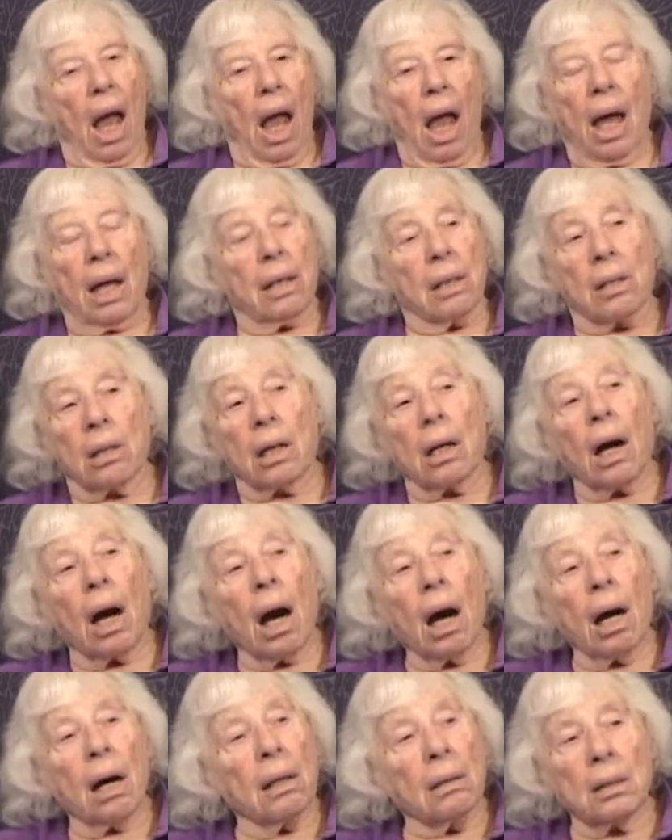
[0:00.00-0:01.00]
and to
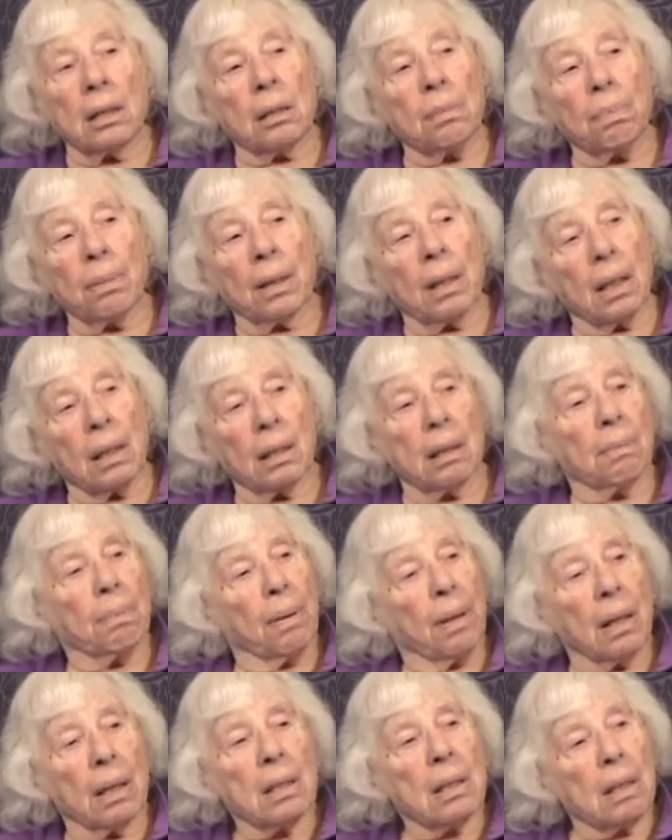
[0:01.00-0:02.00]
contemplate the
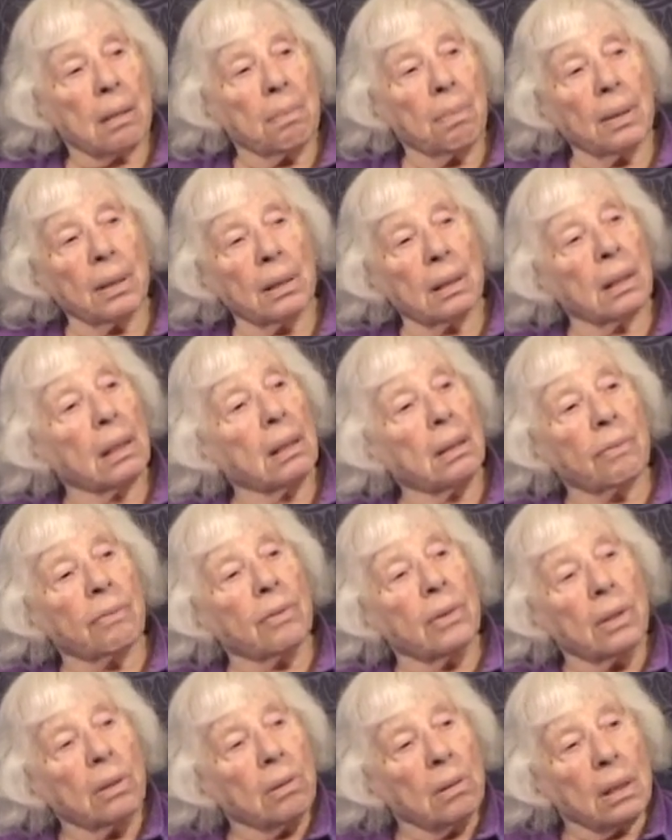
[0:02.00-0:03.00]
possibility of
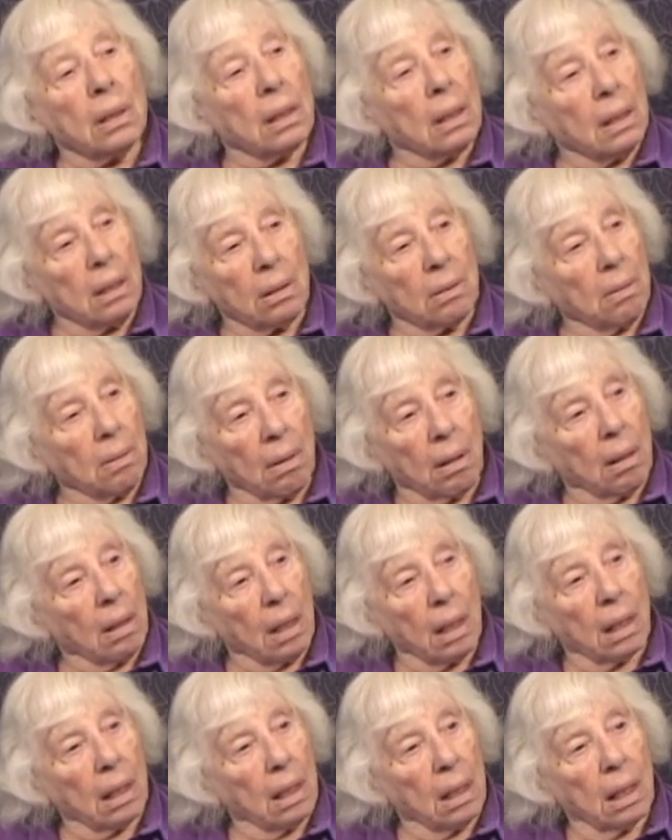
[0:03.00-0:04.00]
nuclear
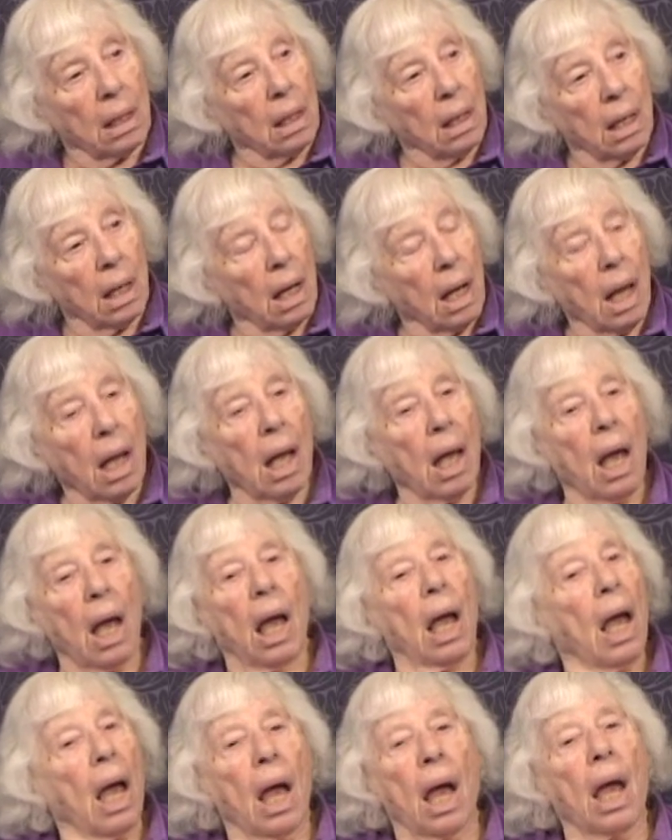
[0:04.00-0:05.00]
war.
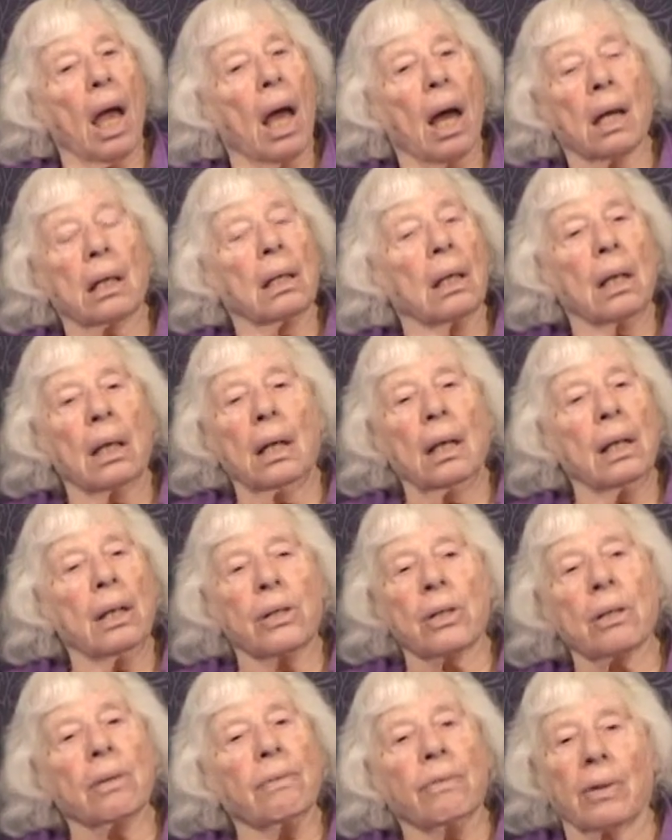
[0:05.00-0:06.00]
And
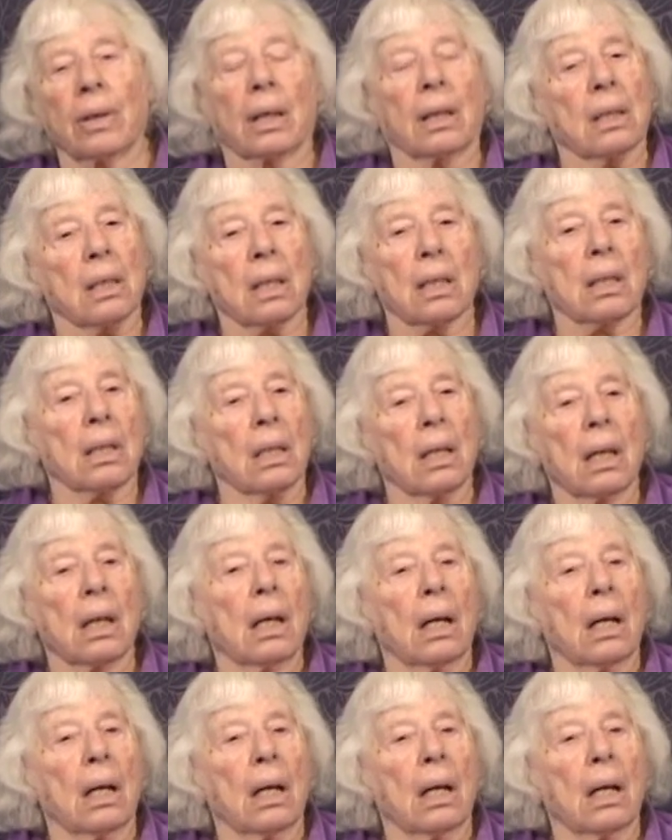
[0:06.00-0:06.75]
each of us